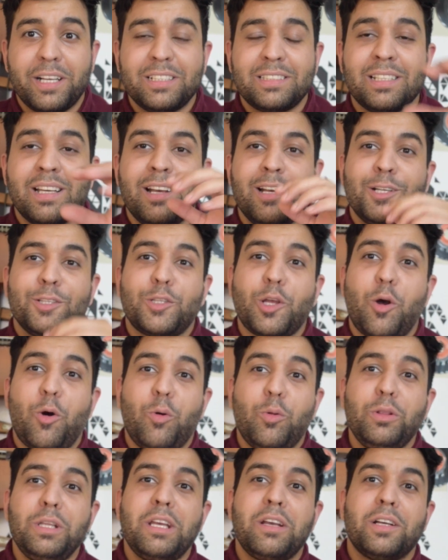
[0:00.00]
right?
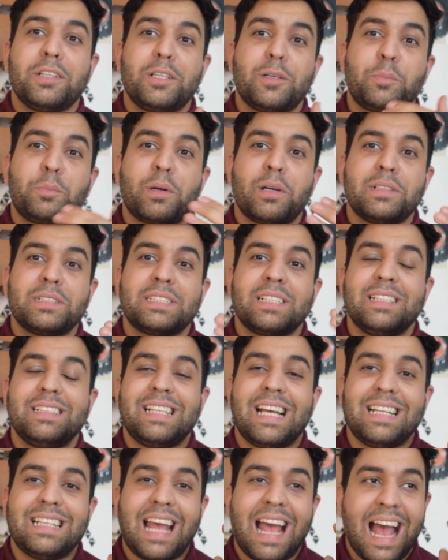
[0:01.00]
The only other
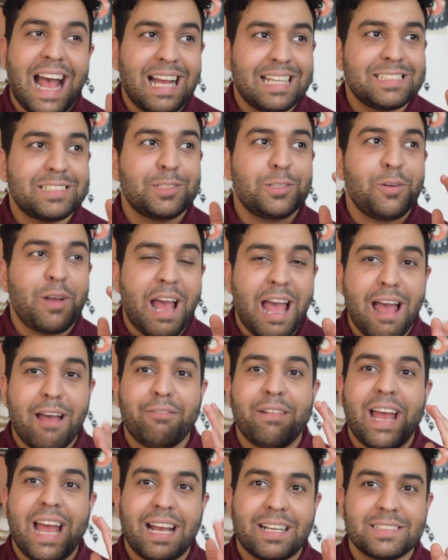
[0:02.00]
person that has to
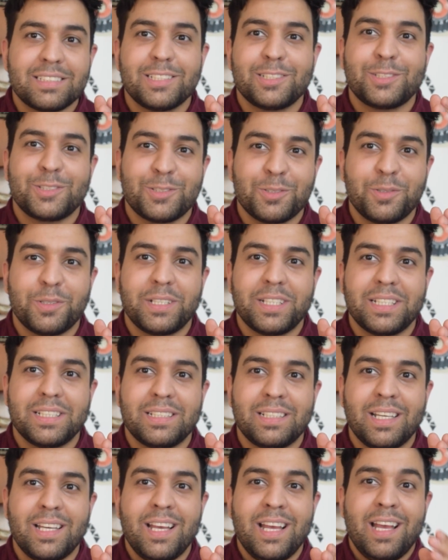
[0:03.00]
have access
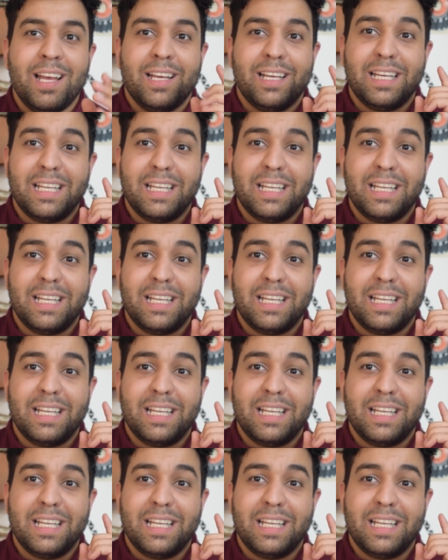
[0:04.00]
to it,